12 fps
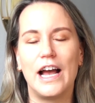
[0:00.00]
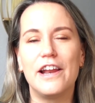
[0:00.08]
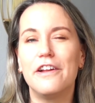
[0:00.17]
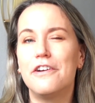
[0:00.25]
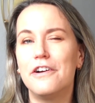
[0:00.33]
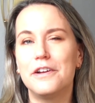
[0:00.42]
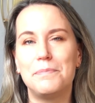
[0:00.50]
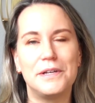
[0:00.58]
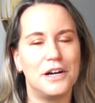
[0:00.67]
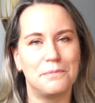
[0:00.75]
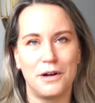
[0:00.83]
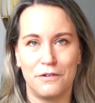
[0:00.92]
I had already
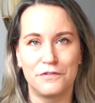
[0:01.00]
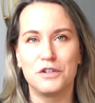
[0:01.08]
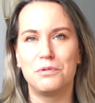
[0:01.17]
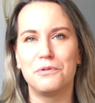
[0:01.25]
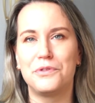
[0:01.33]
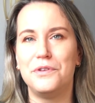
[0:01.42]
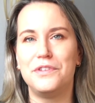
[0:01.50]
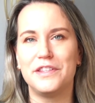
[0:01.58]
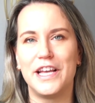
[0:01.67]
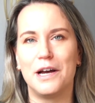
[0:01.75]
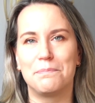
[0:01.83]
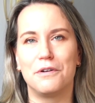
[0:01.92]
become comfortable with using
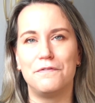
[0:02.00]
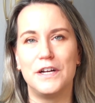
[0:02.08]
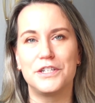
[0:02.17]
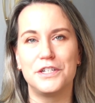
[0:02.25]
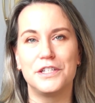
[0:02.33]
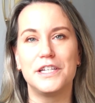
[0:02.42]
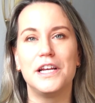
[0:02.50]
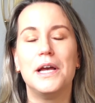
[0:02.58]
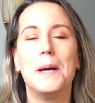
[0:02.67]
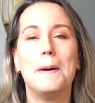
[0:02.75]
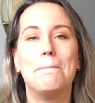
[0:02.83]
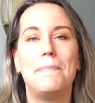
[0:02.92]
the app professionally,
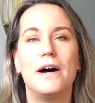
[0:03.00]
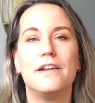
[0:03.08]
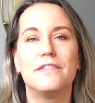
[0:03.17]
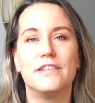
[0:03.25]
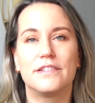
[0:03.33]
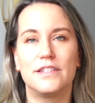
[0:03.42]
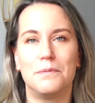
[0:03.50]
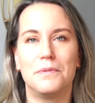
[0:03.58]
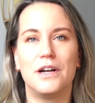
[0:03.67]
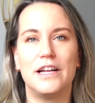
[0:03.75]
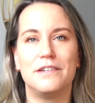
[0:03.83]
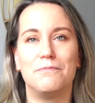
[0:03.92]
but this
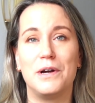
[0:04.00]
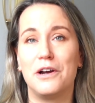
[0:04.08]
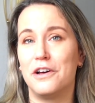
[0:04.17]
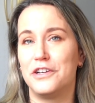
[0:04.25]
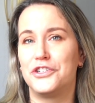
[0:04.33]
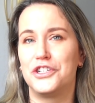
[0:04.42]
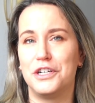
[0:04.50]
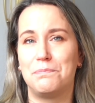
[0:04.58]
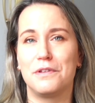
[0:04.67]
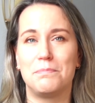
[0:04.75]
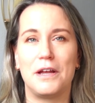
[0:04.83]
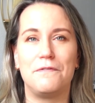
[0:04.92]
summer I went on a trip
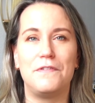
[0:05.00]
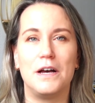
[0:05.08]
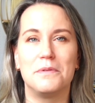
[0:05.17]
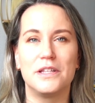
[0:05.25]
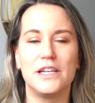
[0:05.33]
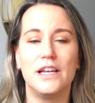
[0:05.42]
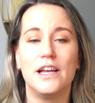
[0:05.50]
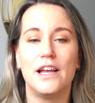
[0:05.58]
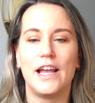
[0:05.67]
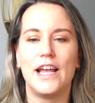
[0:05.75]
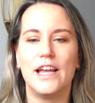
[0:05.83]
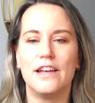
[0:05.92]
with my family
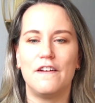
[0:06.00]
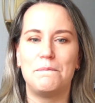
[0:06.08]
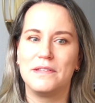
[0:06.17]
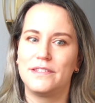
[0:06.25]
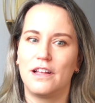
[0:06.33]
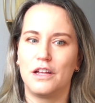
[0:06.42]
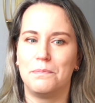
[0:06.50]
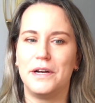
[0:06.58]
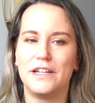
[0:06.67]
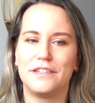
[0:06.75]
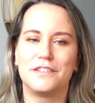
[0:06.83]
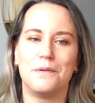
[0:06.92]
and I've been
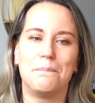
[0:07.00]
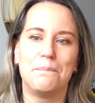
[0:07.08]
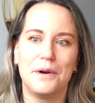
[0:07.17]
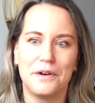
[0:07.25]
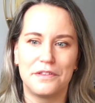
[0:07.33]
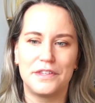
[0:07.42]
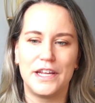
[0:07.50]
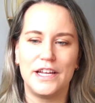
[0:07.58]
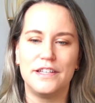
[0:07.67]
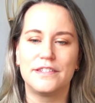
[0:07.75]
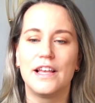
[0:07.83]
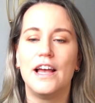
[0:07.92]
celebrating some
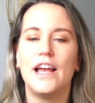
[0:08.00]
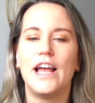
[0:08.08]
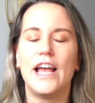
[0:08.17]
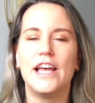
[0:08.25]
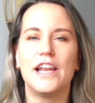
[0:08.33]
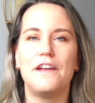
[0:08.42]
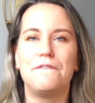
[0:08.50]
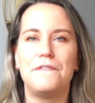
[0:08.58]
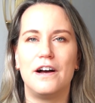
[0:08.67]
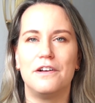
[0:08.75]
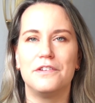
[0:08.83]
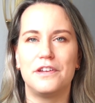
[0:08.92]
birthdays and I
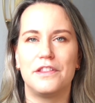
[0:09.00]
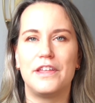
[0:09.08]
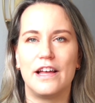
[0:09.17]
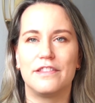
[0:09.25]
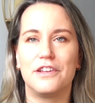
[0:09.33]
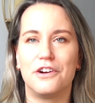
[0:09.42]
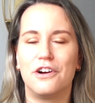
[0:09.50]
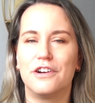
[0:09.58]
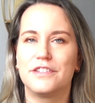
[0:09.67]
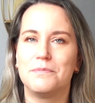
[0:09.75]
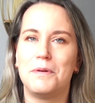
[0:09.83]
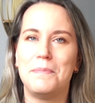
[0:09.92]
found that there
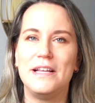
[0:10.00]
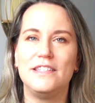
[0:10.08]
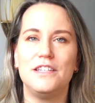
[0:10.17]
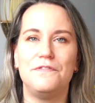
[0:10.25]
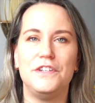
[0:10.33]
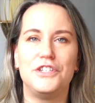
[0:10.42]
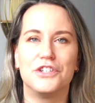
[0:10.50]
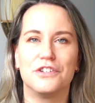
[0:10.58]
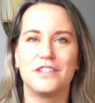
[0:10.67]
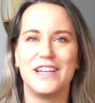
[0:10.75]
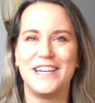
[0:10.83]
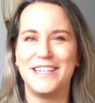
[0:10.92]
are some amazing
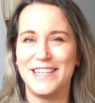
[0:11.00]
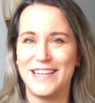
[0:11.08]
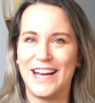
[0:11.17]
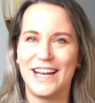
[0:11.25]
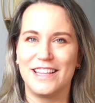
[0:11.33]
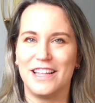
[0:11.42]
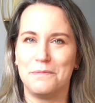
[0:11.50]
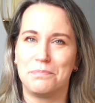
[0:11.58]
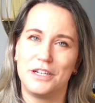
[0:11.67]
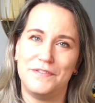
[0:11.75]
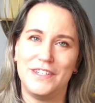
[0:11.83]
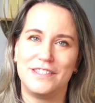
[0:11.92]
features that I didn't highlight
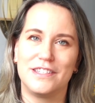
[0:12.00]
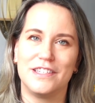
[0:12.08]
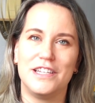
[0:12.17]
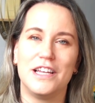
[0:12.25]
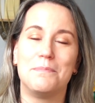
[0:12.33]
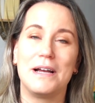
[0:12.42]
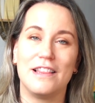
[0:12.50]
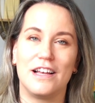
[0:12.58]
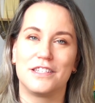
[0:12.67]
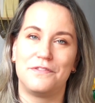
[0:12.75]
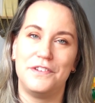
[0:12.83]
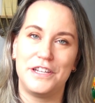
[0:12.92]
previously in my
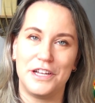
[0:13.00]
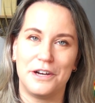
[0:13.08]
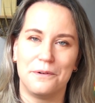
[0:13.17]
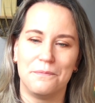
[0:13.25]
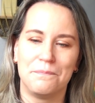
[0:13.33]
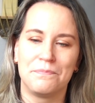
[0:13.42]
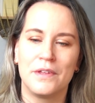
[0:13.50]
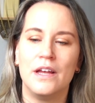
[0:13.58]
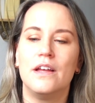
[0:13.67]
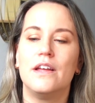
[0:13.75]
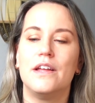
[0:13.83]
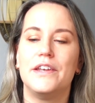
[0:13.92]
last video.
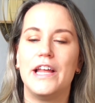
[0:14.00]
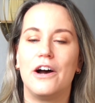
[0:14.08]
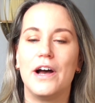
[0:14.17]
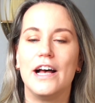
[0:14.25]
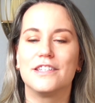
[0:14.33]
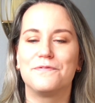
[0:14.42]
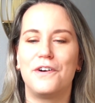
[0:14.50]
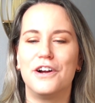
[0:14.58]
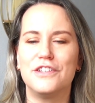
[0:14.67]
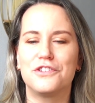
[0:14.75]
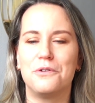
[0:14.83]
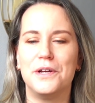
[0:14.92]
Now, as
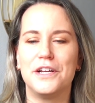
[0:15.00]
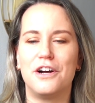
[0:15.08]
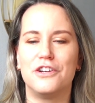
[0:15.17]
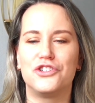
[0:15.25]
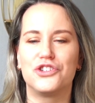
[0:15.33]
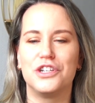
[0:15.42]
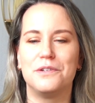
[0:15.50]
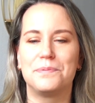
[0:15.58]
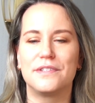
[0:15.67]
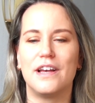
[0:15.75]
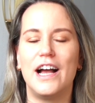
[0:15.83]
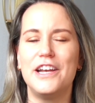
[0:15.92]
far as going on
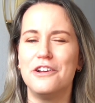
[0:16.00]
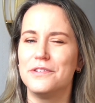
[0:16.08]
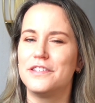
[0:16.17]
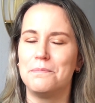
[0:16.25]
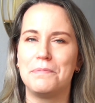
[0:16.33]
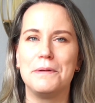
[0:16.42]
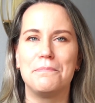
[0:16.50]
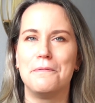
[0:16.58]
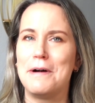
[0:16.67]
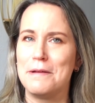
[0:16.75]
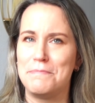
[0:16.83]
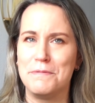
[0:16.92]
trips, I know some people
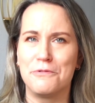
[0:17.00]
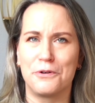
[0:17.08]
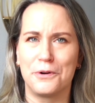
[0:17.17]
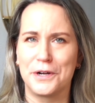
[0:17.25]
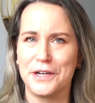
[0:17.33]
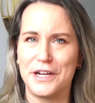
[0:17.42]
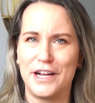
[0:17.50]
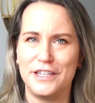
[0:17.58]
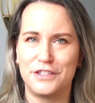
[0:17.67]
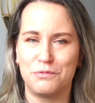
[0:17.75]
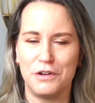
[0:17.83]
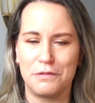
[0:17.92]
might be more
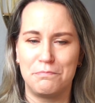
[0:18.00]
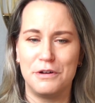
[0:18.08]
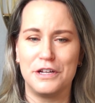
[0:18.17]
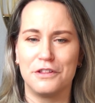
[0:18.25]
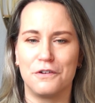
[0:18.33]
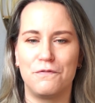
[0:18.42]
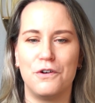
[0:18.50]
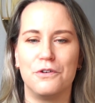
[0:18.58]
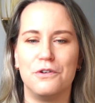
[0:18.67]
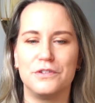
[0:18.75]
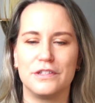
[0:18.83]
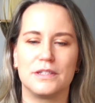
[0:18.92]
organized with putting their
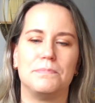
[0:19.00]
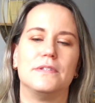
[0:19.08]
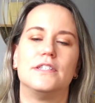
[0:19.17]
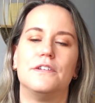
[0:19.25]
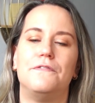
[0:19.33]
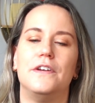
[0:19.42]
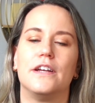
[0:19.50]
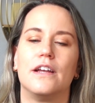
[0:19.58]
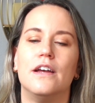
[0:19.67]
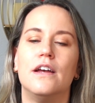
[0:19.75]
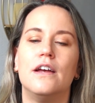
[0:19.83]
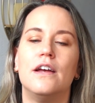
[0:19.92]
photos in
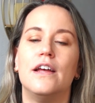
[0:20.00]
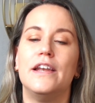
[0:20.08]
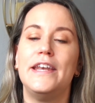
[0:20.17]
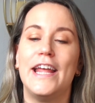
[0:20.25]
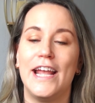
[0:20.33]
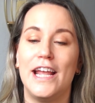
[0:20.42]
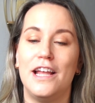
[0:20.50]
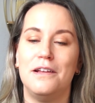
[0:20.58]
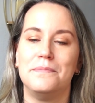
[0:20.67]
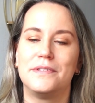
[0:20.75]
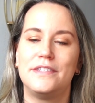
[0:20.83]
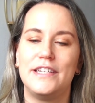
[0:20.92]
specific
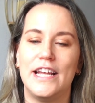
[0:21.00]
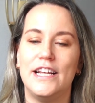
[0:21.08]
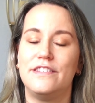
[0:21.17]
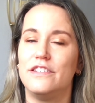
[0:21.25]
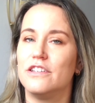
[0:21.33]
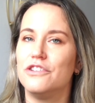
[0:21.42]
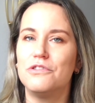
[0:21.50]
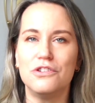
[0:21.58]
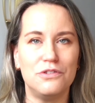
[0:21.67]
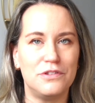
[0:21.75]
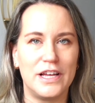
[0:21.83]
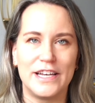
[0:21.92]
names, dates. You
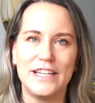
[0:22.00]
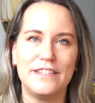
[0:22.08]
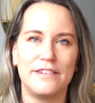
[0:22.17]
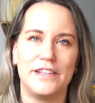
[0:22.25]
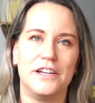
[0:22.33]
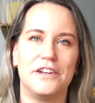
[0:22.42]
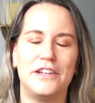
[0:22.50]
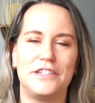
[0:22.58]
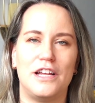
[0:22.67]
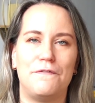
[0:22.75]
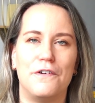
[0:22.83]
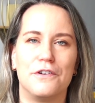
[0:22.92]
can do that easily on
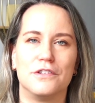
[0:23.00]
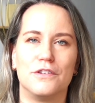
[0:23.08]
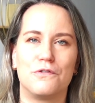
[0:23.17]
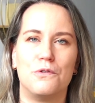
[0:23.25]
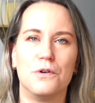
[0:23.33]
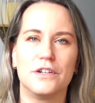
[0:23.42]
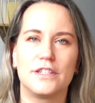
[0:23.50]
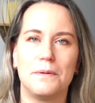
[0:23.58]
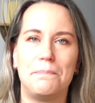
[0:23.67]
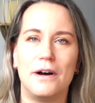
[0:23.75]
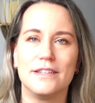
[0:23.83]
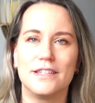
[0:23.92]
Ente Photos, of course,
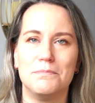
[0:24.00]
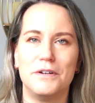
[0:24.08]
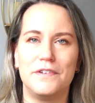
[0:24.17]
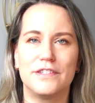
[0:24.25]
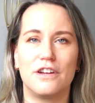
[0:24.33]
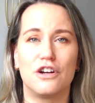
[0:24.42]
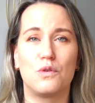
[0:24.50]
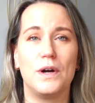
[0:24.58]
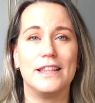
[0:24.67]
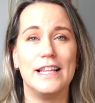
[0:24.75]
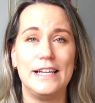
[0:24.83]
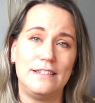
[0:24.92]
but some of us are
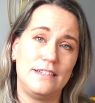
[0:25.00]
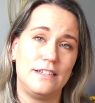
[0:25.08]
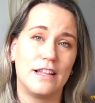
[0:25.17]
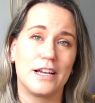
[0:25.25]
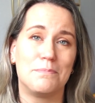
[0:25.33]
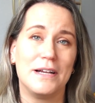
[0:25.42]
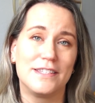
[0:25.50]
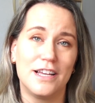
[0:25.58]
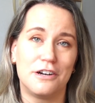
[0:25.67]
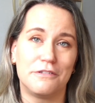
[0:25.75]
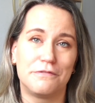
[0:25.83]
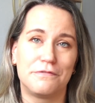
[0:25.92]
quite lazy, like
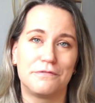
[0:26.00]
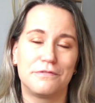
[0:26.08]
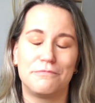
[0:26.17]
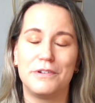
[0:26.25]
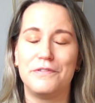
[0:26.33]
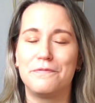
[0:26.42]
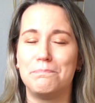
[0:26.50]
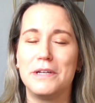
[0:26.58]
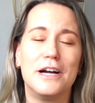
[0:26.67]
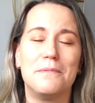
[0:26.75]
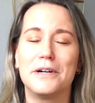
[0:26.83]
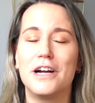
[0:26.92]
myself. We've
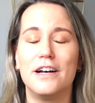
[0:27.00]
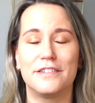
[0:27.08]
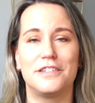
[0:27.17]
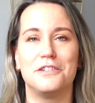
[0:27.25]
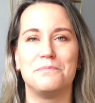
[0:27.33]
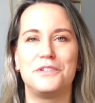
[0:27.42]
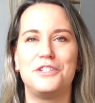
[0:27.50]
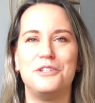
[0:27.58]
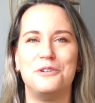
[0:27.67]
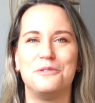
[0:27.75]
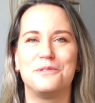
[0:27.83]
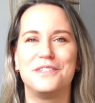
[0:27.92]
become accustomed
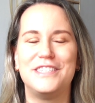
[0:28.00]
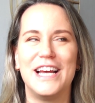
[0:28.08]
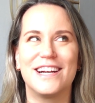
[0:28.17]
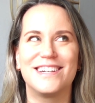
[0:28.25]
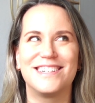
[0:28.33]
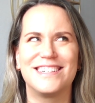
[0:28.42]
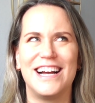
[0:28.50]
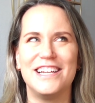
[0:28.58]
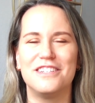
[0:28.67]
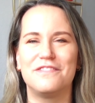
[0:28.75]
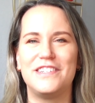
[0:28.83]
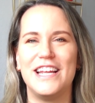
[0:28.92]
to tech
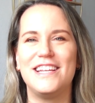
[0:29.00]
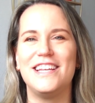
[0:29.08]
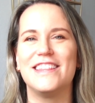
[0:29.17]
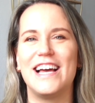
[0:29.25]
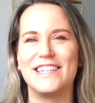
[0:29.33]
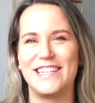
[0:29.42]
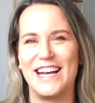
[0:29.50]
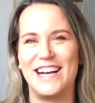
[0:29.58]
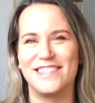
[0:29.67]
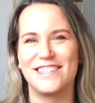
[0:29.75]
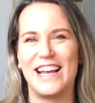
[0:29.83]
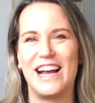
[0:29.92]
kind of taking that
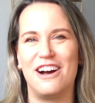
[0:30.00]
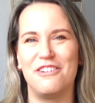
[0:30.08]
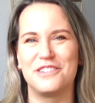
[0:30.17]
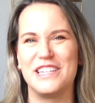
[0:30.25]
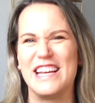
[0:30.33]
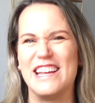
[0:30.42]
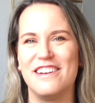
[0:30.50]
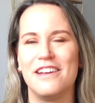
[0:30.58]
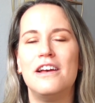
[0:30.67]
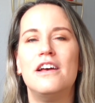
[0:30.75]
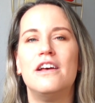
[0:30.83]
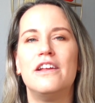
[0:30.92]
task out
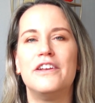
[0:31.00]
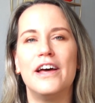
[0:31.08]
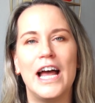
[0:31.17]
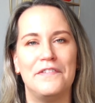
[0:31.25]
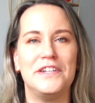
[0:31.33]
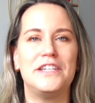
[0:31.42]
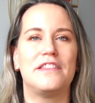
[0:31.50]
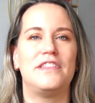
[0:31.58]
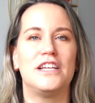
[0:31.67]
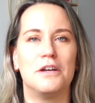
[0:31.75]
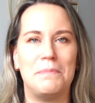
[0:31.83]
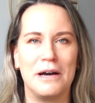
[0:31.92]
and not having to
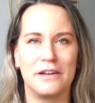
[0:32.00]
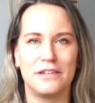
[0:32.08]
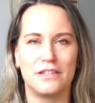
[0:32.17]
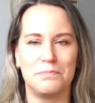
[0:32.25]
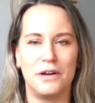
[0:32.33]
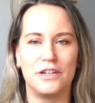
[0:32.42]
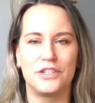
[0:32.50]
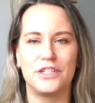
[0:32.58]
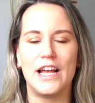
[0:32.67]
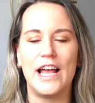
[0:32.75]
think about it as much.